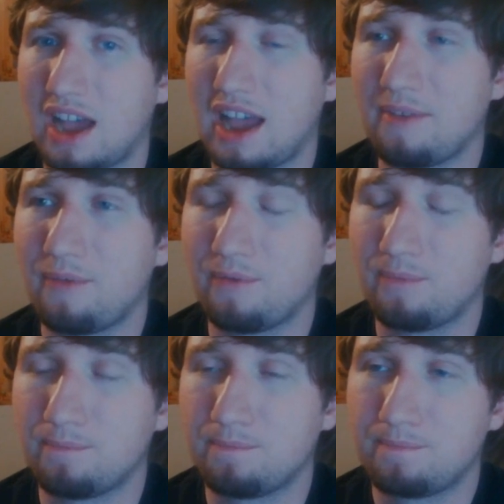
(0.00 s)

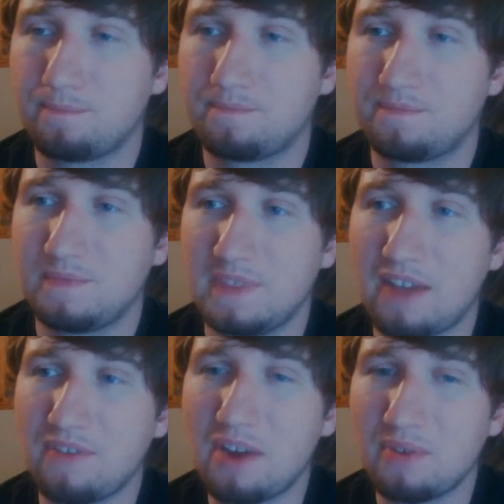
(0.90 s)

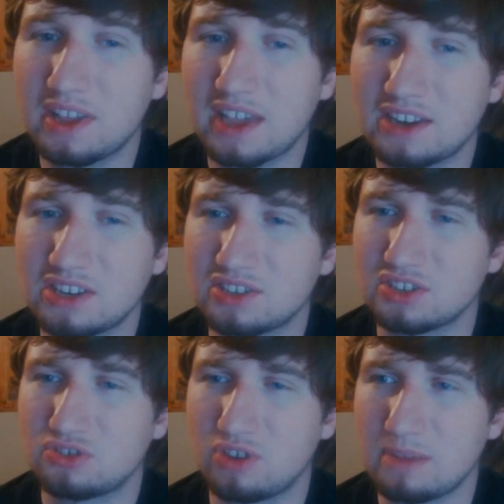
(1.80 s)
I've not really got a chance to
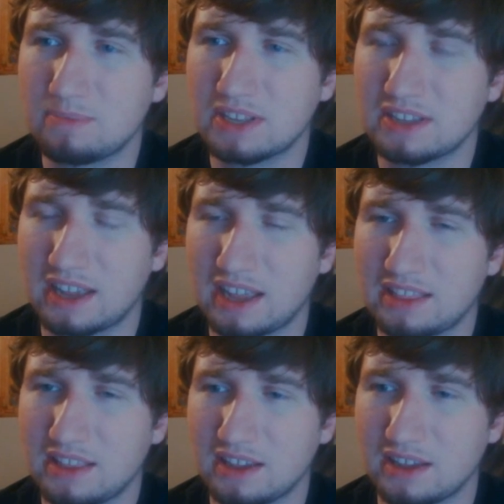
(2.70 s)
stream since we got
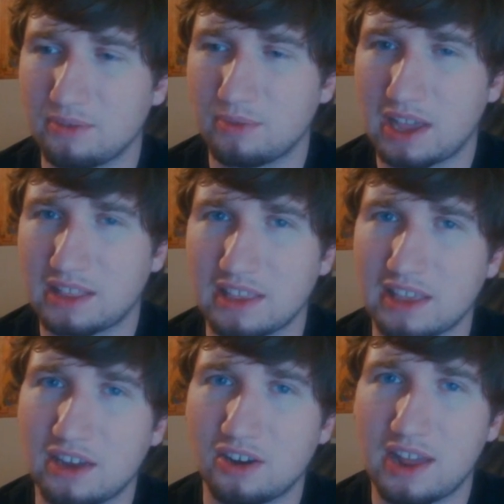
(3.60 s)
the
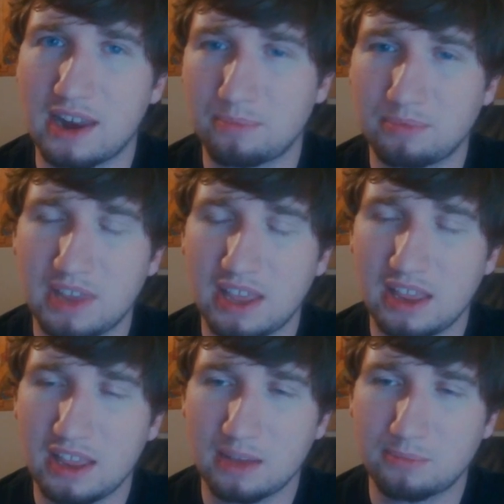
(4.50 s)
internet
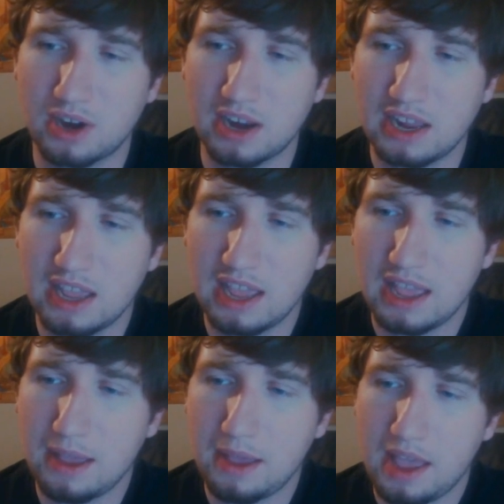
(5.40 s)
upgrade,
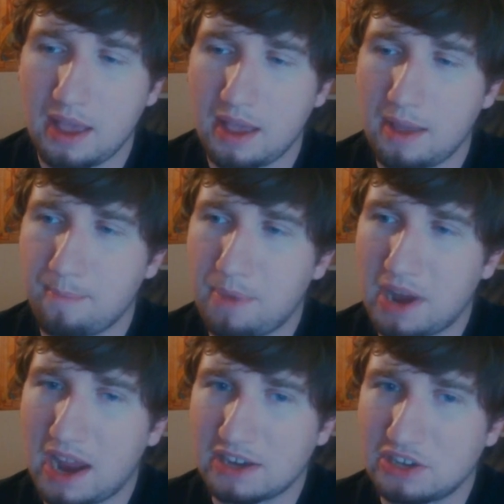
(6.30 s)
but
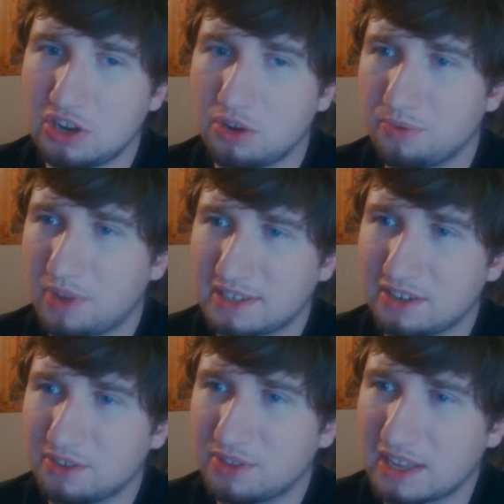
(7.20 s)
I still
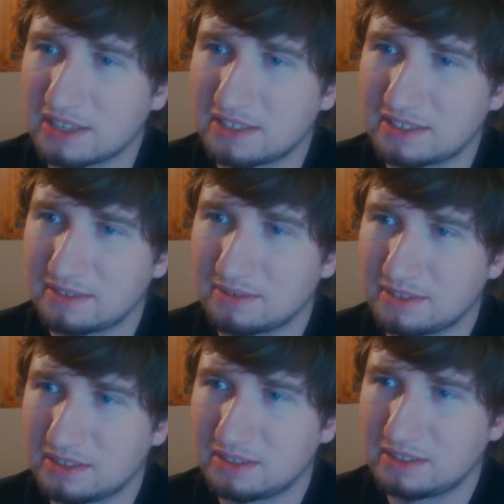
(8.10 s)
don't think it's
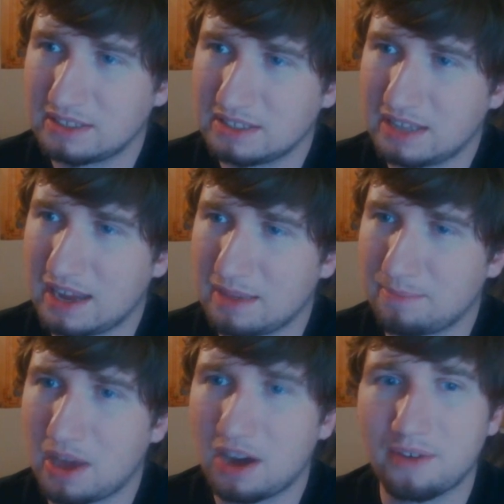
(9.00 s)
any
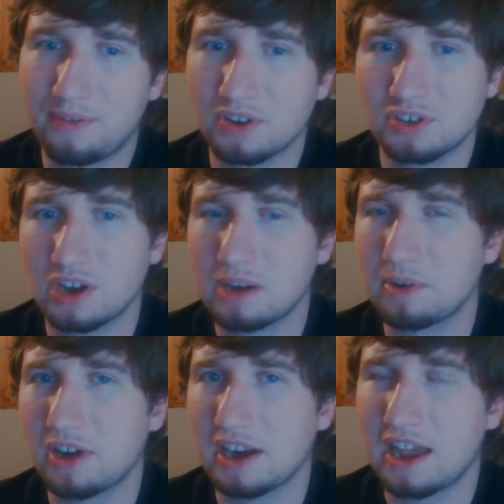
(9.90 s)
better for
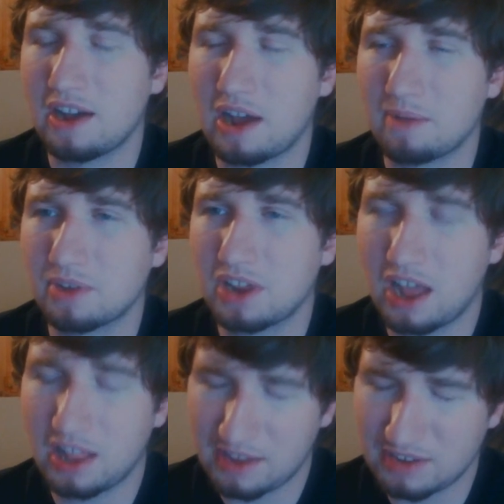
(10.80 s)
streaming right now.
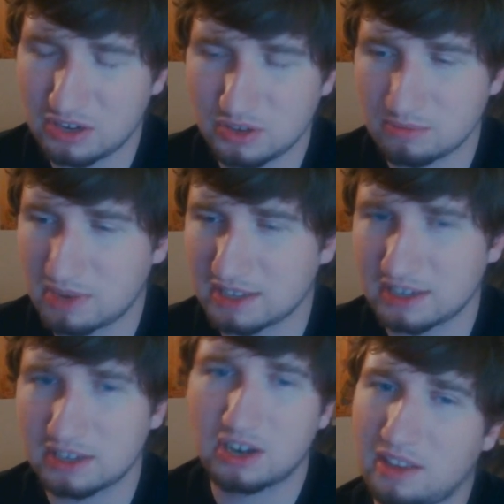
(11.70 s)
I'll have to do some
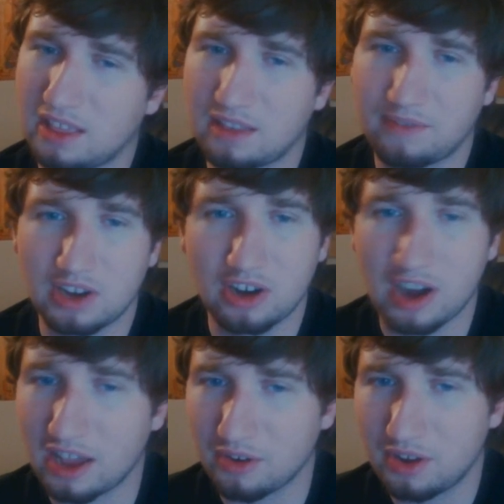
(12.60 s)
testing, get that figured
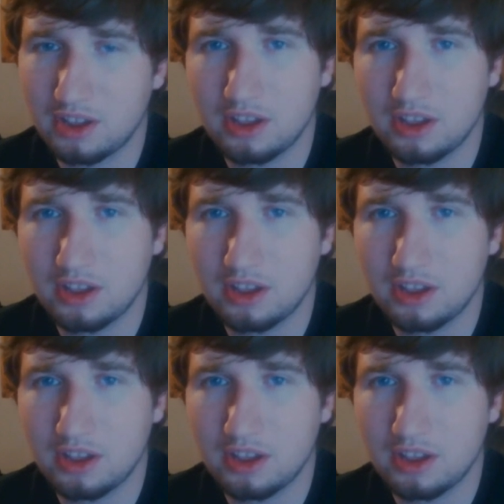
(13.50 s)
out.